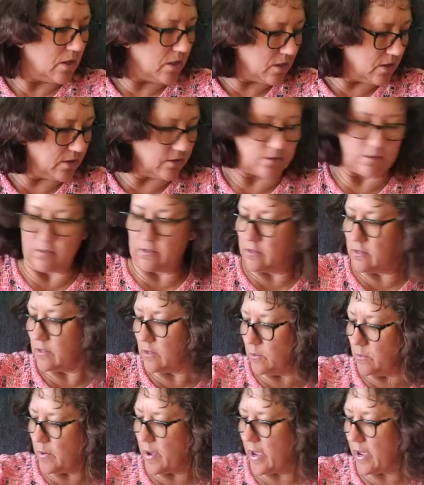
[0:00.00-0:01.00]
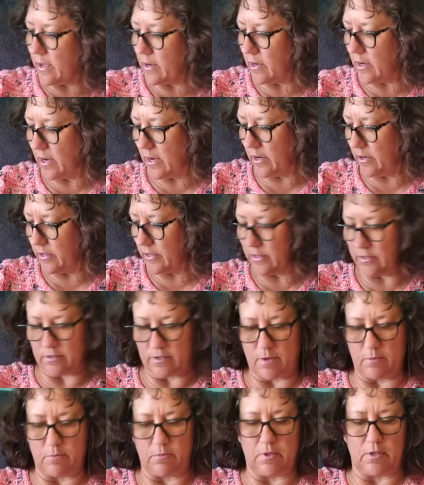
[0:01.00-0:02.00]
This is still wet. Here is
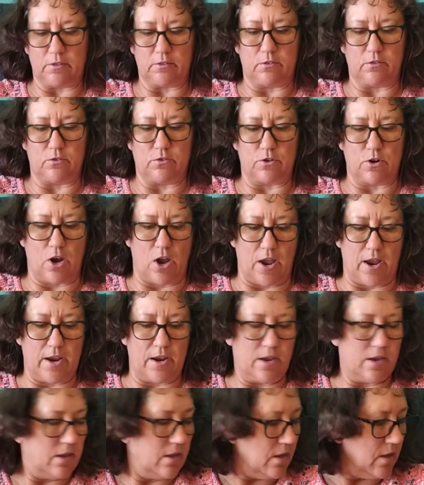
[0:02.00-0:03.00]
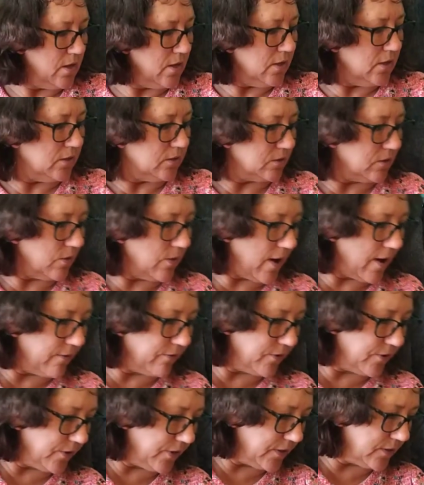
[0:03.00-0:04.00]
some that's dry. So
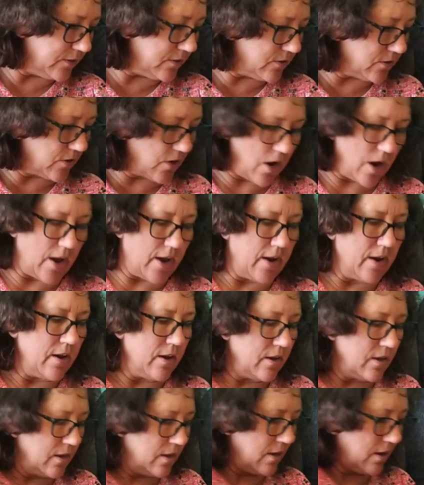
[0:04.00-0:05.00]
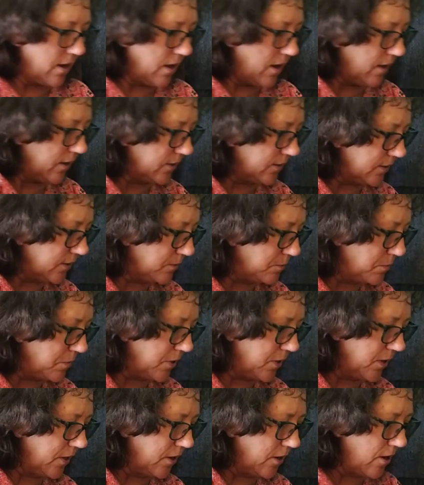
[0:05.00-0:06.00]
after it's dry, I'll
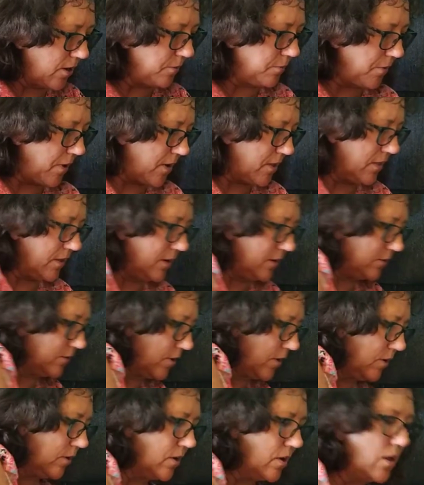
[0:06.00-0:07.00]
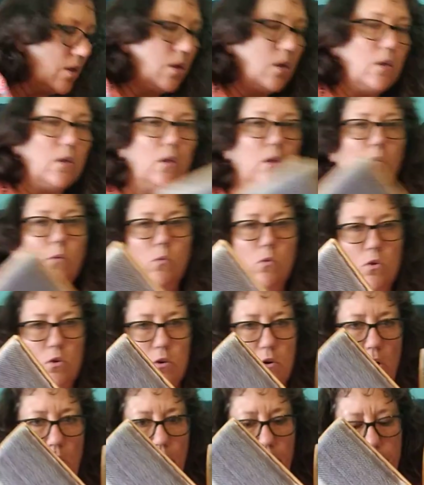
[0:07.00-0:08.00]
put it on these are wool
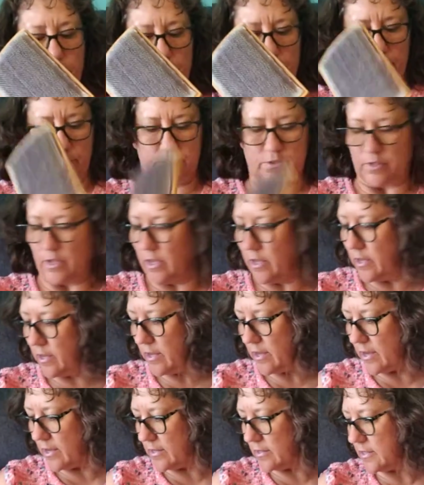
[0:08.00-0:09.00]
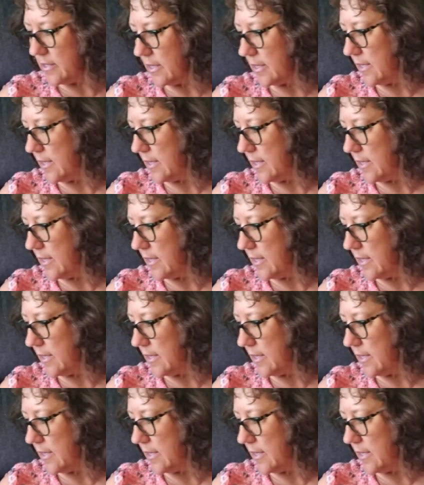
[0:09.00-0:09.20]
carders, and to